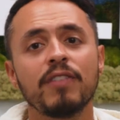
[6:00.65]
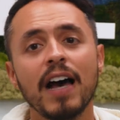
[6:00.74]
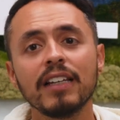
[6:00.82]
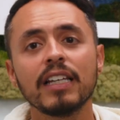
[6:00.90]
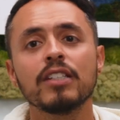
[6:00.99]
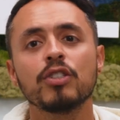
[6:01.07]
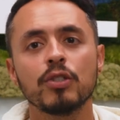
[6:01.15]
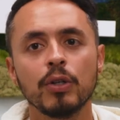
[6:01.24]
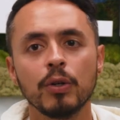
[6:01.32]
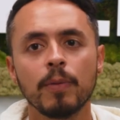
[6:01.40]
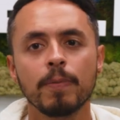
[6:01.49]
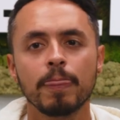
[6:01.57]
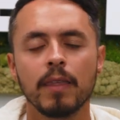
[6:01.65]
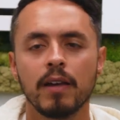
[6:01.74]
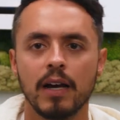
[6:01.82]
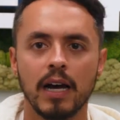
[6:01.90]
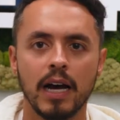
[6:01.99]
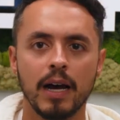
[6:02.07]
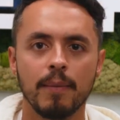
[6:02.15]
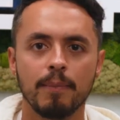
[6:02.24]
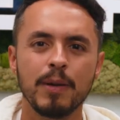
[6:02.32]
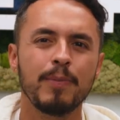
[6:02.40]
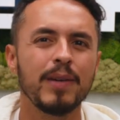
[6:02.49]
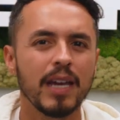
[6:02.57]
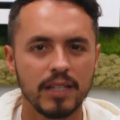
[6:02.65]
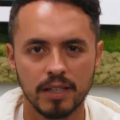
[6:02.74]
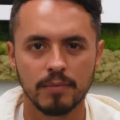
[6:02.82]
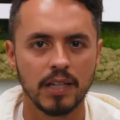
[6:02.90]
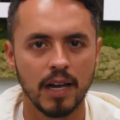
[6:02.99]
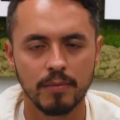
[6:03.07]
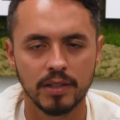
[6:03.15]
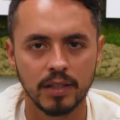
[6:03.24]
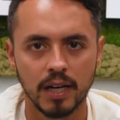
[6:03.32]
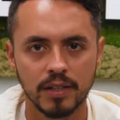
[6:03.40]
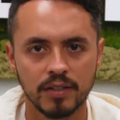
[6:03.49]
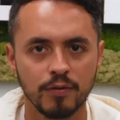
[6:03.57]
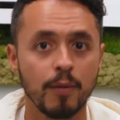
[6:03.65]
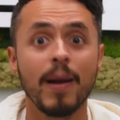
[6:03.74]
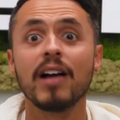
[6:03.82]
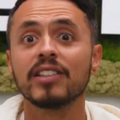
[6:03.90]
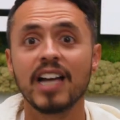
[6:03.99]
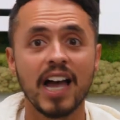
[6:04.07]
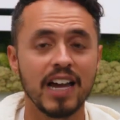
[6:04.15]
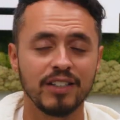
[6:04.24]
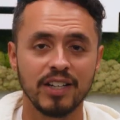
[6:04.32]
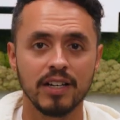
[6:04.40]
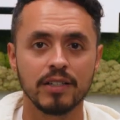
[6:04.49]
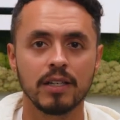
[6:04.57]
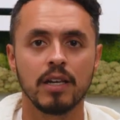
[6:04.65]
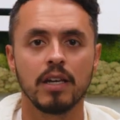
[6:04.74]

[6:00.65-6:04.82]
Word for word: Phthalates do, um, BPA sometimes does, formaldehyde does.